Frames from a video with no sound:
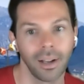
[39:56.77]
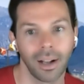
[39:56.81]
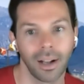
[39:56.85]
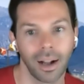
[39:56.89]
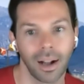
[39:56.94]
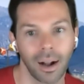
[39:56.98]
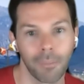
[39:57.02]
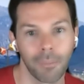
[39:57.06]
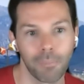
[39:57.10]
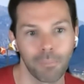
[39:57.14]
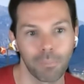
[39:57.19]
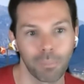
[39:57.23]

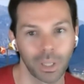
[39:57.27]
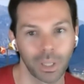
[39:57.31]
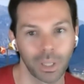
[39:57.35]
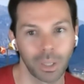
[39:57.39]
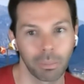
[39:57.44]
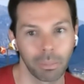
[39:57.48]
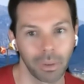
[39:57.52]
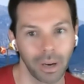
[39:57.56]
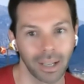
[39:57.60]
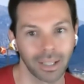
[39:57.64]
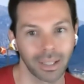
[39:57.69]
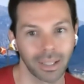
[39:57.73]
But
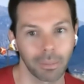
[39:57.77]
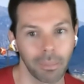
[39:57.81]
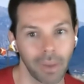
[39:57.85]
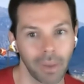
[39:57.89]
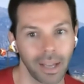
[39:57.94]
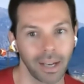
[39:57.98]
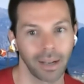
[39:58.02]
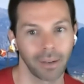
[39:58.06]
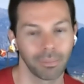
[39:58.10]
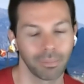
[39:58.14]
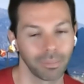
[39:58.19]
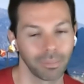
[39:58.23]
the bug that
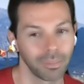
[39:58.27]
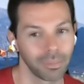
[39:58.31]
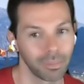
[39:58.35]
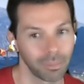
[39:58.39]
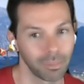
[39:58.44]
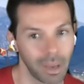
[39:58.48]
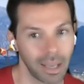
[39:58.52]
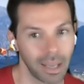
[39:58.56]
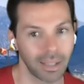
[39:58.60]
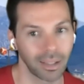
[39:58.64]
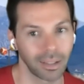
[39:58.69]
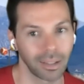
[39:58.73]
made it
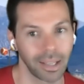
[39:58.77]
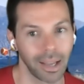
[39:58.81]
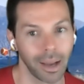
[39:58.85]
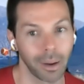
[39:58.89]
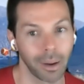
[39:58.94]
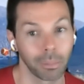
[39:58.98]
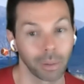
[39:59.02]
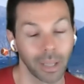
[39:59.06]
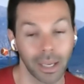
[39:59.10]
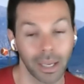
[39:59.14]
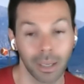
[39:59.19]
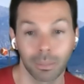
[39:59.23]
basically
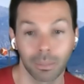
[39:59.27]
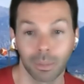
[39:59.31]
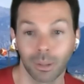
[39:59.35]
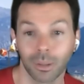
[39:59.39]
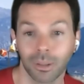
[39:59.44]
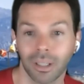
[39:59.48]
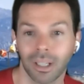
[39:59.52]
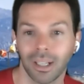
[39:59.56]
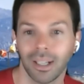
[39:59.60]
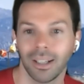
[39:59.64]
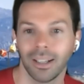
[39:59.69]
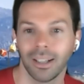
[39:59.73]

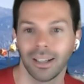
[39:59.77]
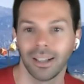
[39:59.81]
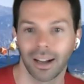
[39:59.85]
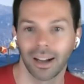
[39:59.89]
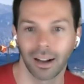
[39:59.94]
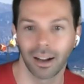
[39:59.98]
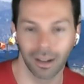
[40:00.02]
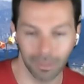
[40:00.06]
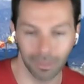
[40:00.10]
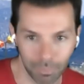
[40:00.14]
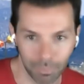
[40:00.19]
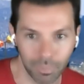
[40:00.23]
unplayable,
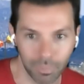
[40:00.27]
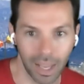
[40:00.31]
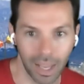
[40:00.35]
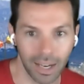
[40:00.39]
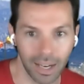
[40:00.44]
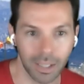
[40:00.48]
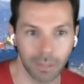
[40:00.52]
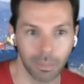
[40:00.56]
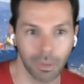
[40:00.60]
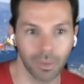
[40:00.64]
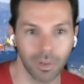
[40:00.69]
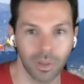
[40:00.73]
that
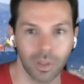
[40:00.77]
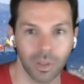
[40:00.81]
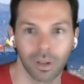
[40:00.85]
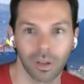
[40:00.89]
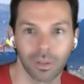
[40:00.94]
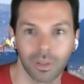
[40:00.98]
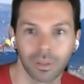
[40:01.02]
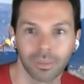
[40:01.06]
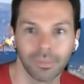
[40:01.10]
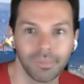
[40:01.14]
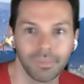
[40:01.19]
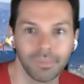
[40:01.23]
has been resolved.